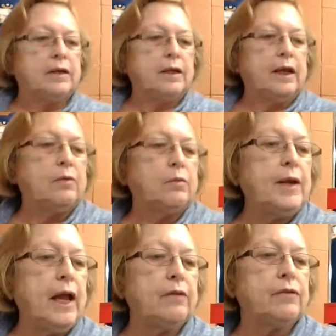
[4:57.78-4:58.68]
And we
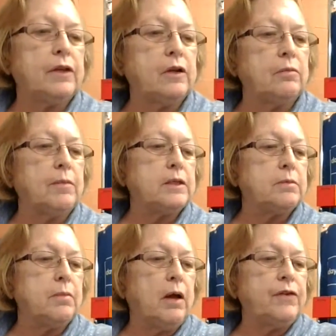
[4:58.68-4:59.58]
have Little Miss
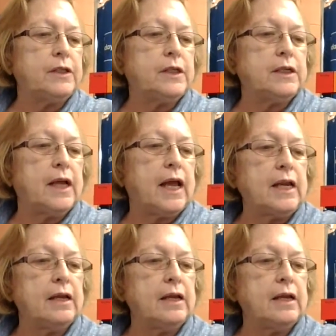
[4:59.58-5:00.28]
Muffet today.